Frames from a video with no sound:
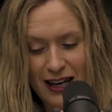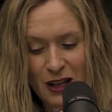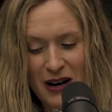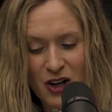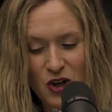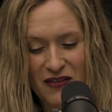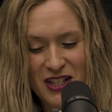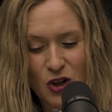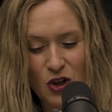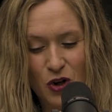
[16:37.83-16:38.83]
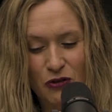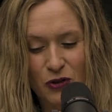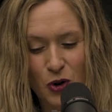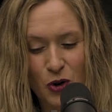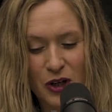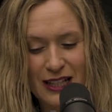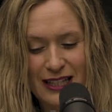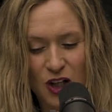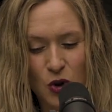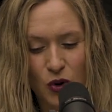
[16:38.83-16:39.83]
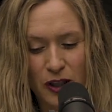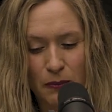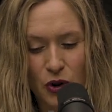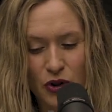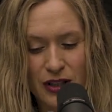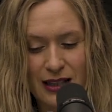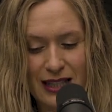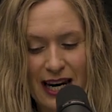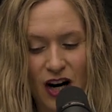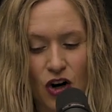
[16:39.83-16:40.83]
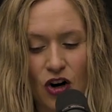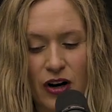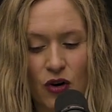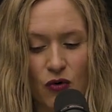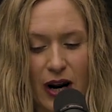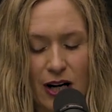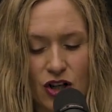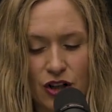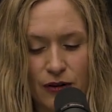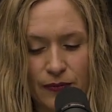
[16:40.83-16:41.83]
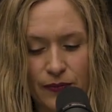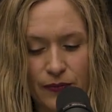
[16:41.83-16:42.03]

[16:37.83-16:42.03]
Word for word: and the main drive centers are food, sexual impulses, terror, and rage.